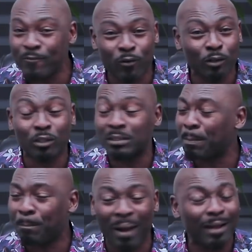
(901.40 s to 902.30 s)
effort on
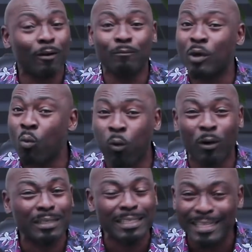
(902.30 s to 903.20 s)
the part of the
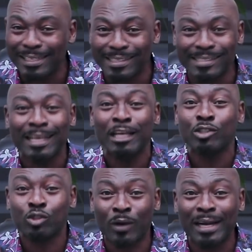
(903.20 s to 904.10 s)
world leaders
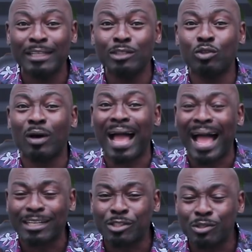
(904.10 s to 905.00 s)
trying to
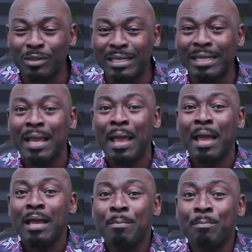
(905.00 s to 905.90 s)
actually
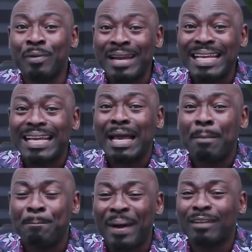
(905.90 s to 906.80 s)
bring
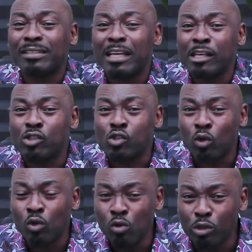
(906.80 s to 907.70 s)
about a
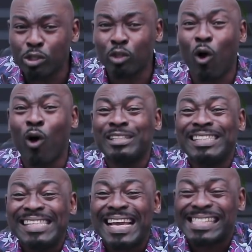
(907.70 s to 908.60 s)
solution
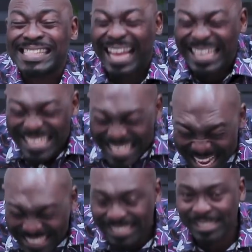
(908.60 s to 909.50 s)
or
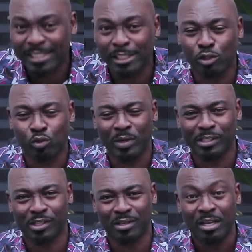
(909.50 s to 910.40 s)
de-escalate the
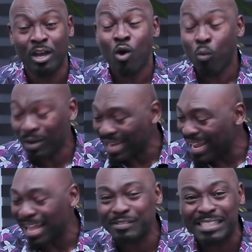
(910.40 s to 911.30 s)
situation. What
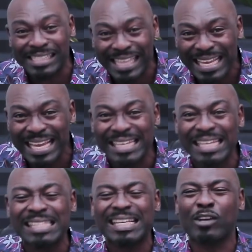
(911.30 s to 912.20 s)
I have
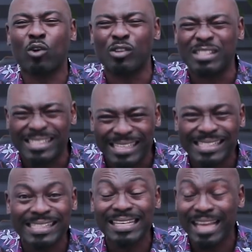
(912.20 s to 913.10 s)
seen is a
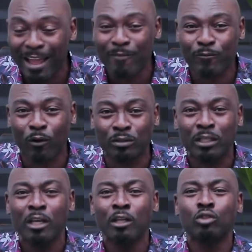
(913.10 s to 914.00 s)
consistent
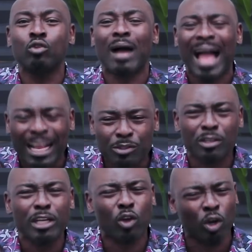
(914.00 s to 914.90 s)
effort to
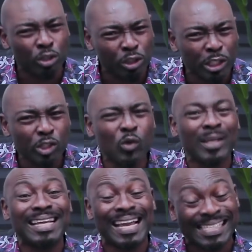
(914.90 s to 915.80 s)
actually
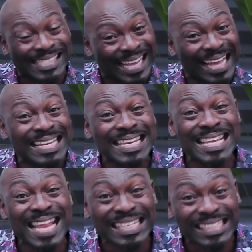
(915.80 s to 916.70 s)
continually
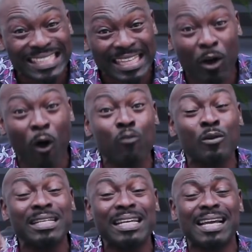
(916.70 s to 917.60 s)
escalate the
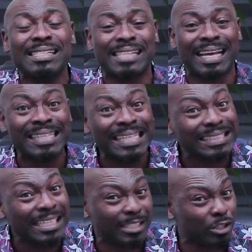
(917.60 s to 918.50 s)
already
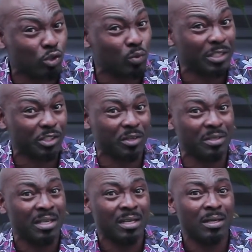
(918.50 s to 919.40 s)
escalated situation
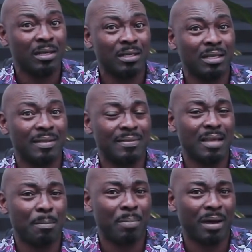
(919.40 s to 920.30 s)
in
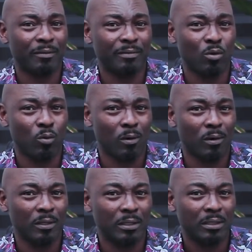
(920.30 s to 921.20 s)
that part of the
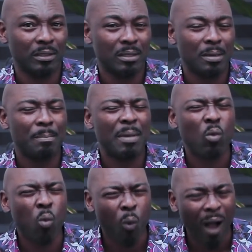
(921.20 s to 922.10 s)
world.
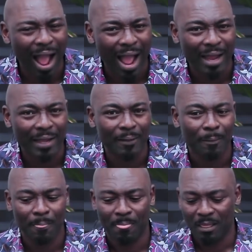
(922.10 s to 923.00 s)
But why?
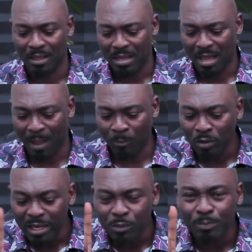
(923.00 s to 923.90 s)
I'm
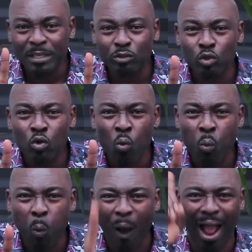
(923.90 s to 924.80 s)
going to explain to you
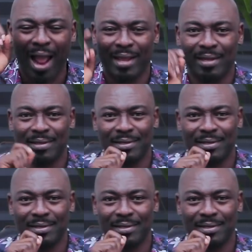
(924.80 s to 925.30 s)
why